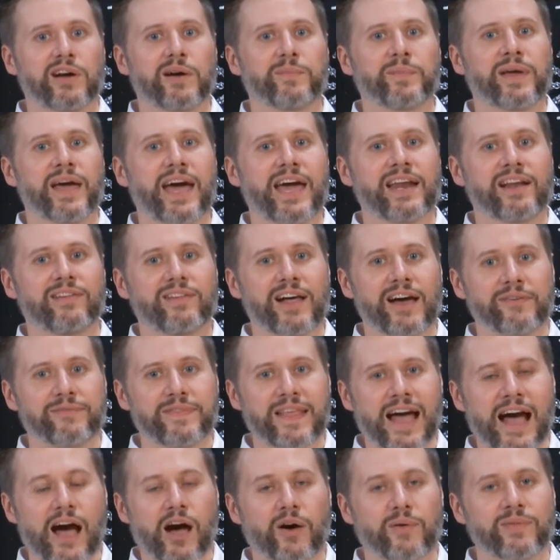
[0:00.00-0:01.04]
I'm kind of left
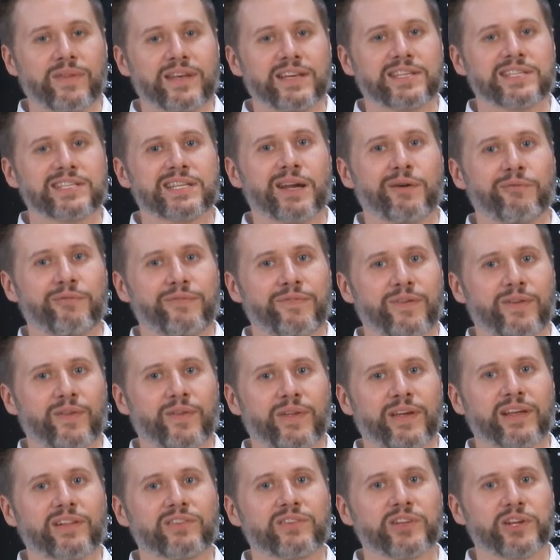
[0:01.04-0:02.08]
out in this and I'm
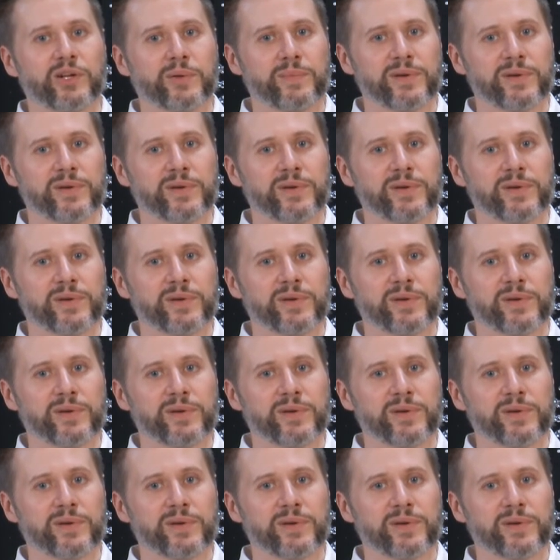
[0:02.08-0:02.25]
feeling a little